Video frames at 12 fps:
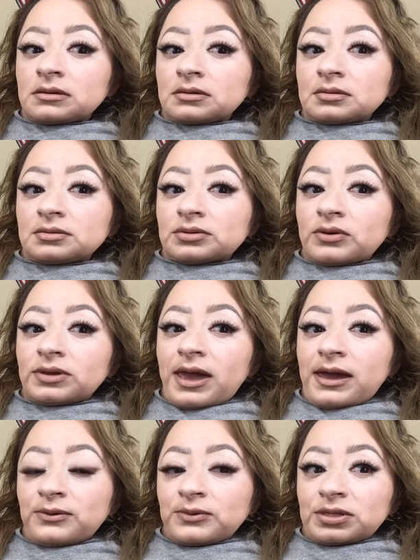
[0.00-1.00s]
So
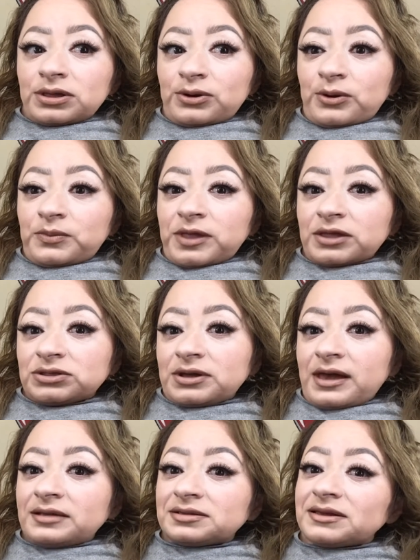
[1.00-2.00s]
yeah, I really hope that you
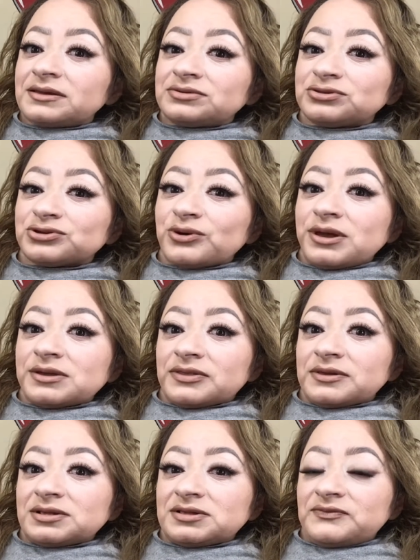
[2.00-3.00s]
guys enjoyed
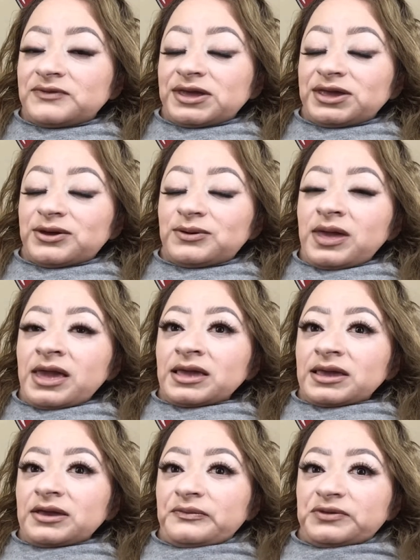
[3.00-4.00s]
this video.
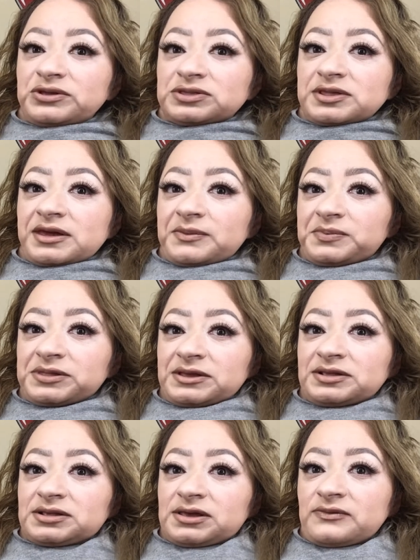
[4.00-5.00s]
If you did,
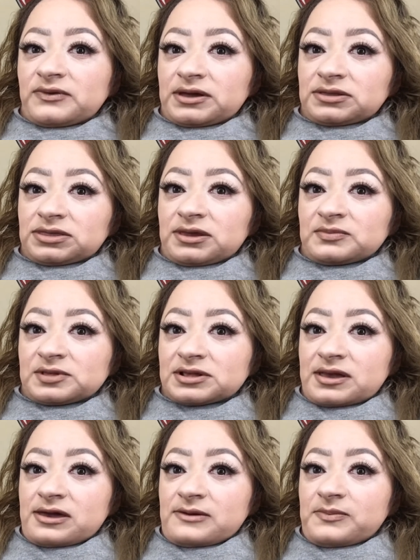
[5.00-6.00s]
please give it a thumbs
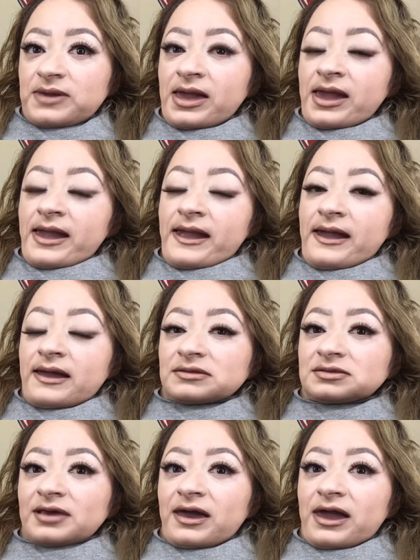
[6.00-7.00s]
up,
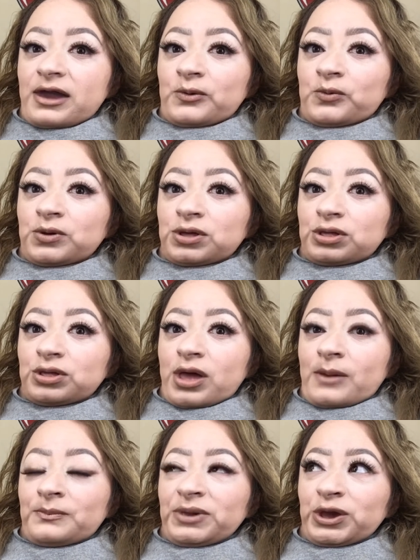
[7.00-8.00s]
and I will
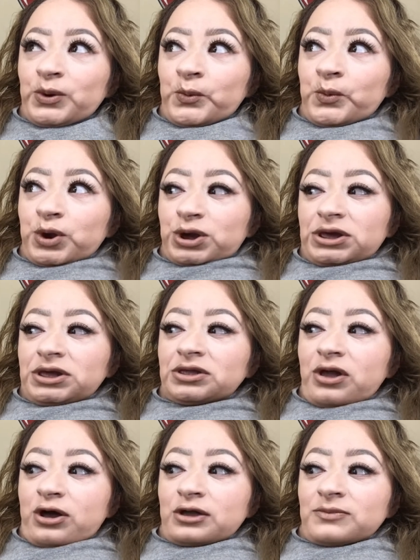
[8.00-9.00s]
be working
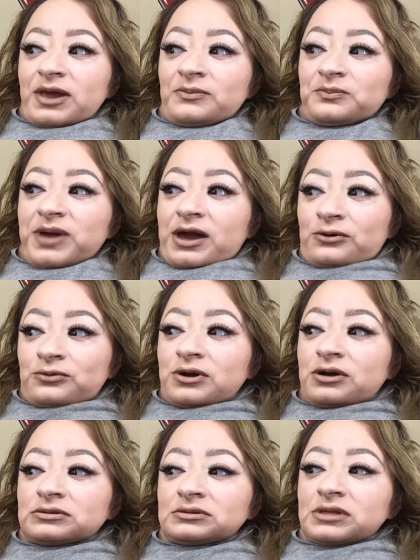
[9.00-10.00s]
on my
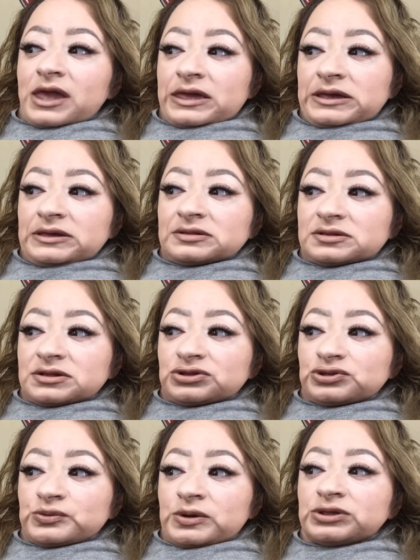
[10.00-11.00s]
background lighting
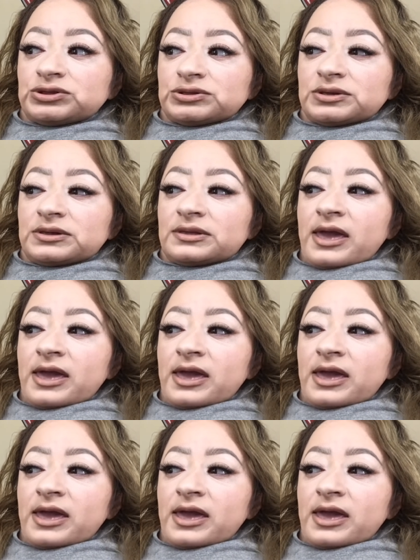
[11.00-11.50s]
situation.